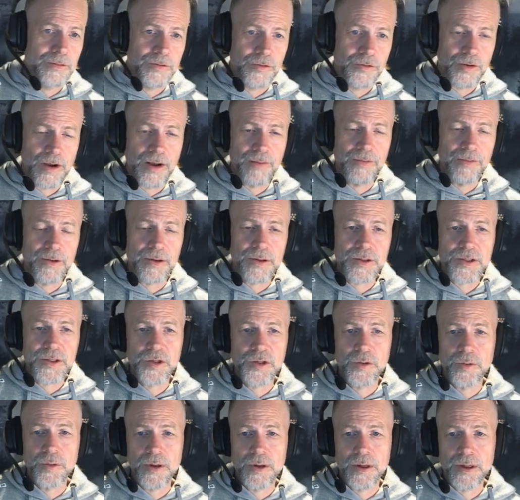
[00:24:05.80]
travelers
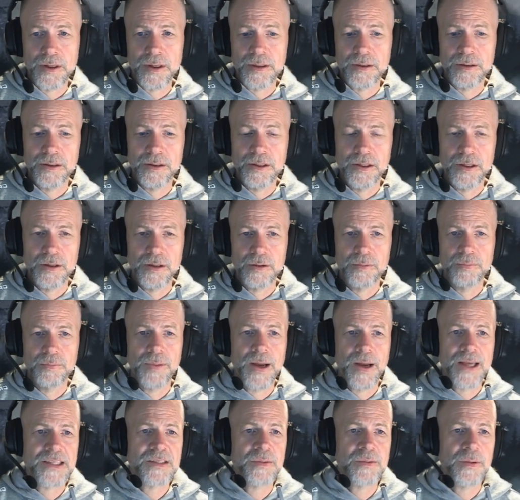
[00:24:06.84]
who are,
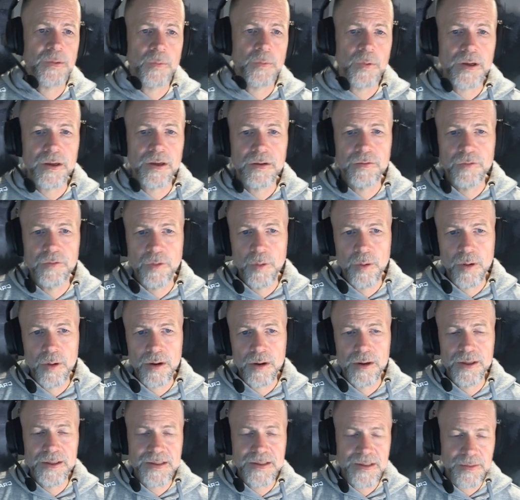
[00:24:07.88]
possibly working
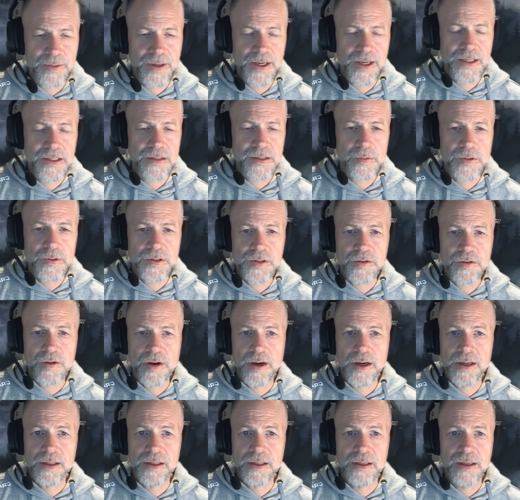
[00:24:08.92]
for, in some cases, with
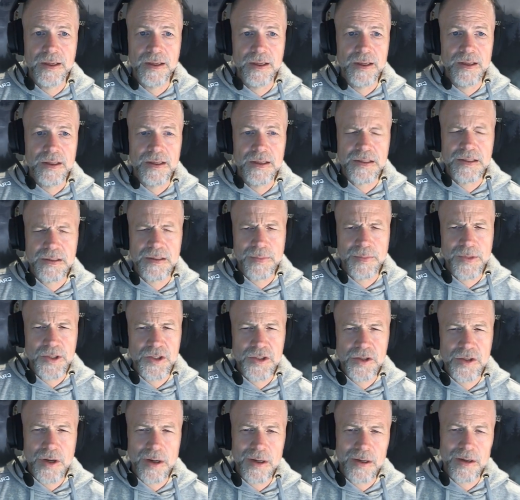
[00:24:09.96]
Strahd. This is a much
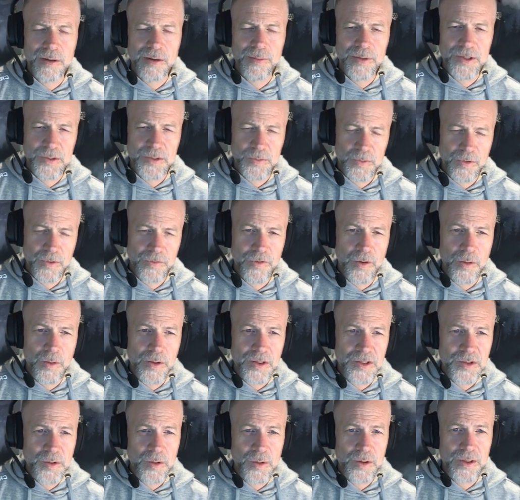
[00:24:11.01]
darker, much more
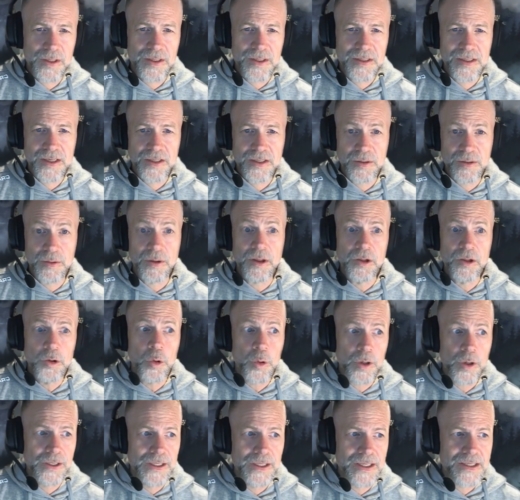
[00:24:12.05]
focused organization, an
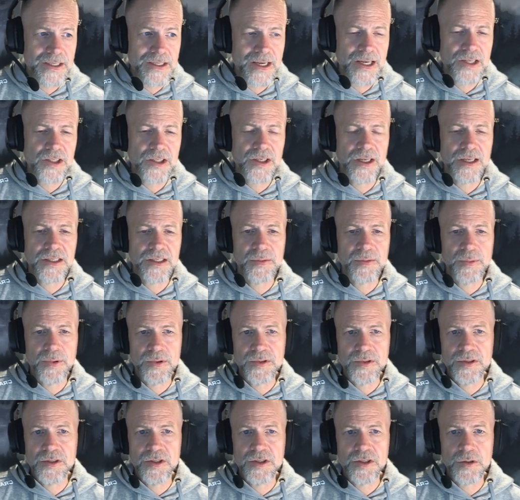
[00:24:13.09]
organization as
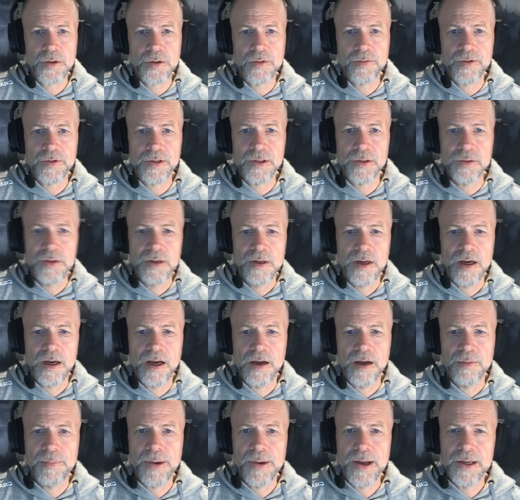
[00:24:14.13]
opposed to just sort of a loose
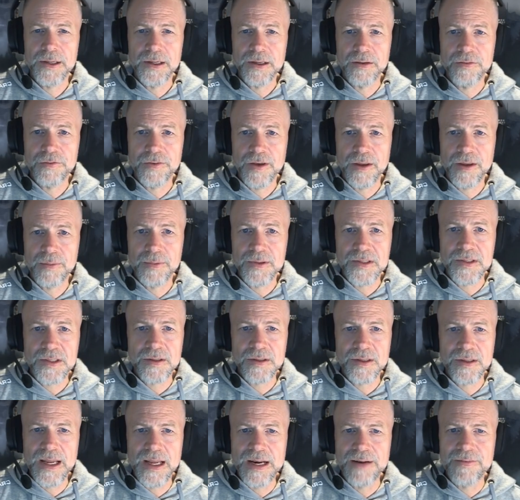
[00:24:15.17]
bonding of families. So
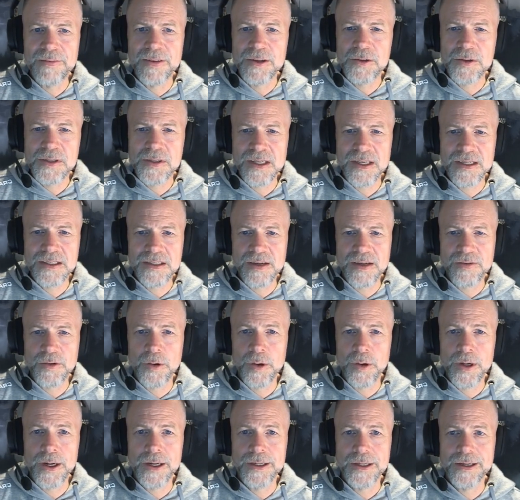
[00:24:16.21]
a lot of interesting stuff
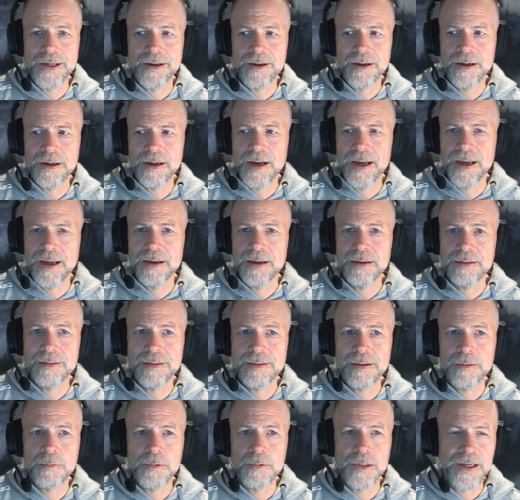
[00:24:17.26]
going on here, and
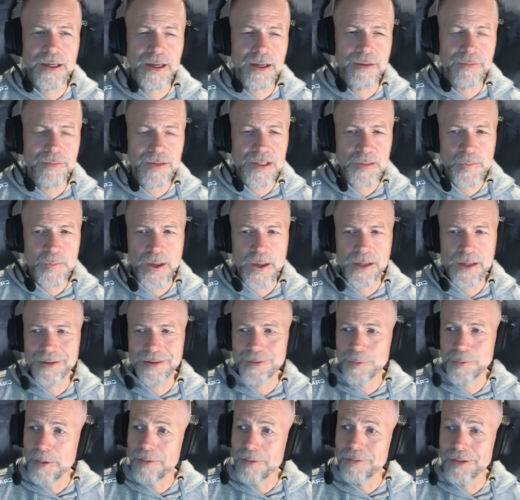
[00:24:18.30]
really kind of expanding
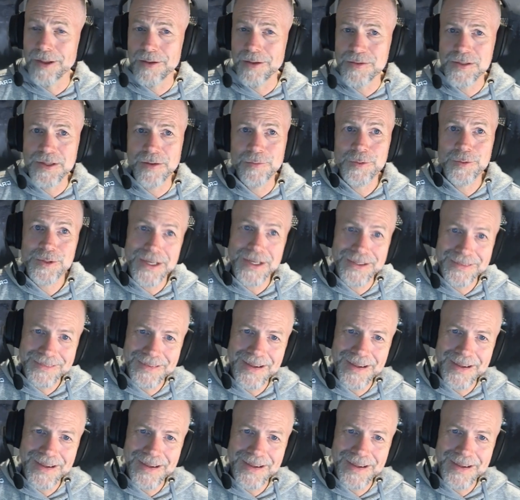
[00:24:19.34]
the Ravenloft stuff, which I